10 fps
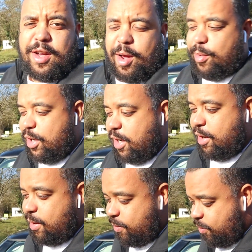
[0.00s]
I'm looking
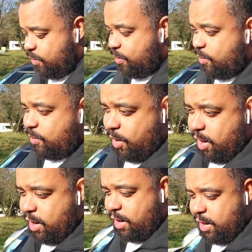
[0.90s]
at
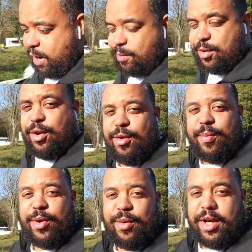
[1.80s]
an absolute
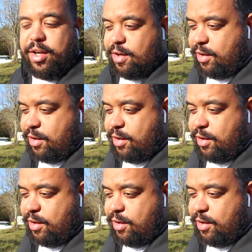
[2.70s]
beauty